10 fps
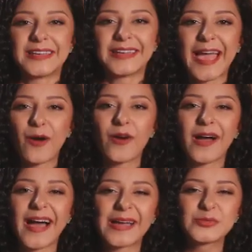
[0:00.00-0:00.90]
Now,
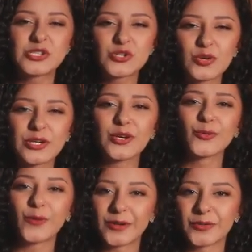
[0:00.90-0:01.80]
I'm sure you're
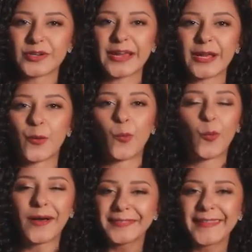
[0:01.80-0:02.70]
wondering,
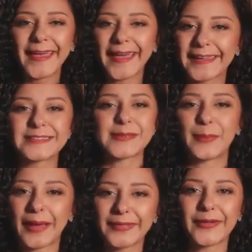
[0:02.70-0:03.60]
what the heck is a
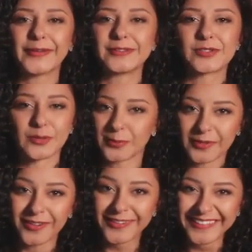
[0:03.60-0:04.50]
Python
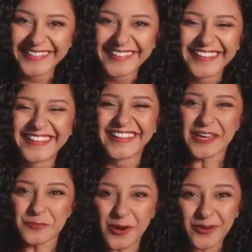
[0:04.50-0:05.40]
interpreter?
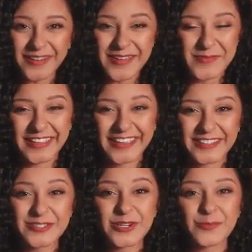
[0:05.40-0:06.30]
In programming, an
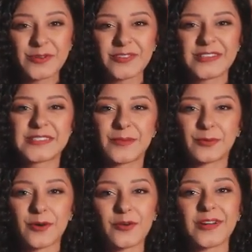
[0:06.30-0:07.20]
interpreter is the
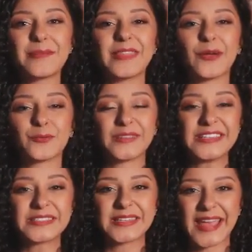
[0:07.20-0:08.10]
program that
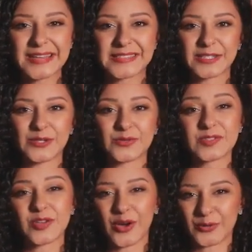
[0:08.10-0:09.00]
reads and executes
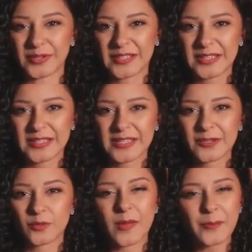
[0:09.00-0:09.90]
code.
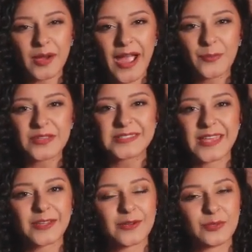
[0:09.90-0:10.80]
Remember how we
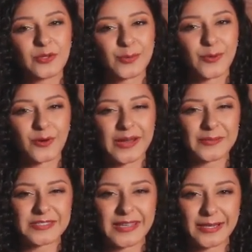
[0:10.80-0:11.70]
said a computer
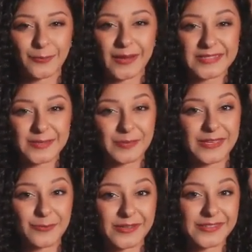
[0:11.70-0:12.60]
program is like a
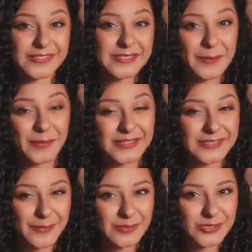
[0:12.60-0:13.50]
recipe with
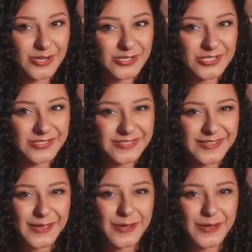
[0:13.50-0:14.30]
step-by-step instructions?